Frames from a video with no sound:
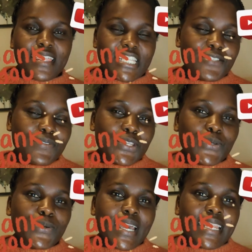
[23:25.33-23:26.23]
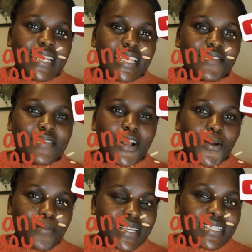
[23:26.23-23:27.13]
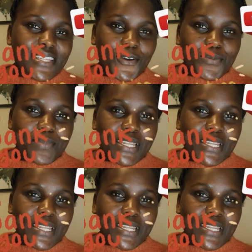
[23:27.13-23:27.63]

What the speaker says: this video, and leave a comment down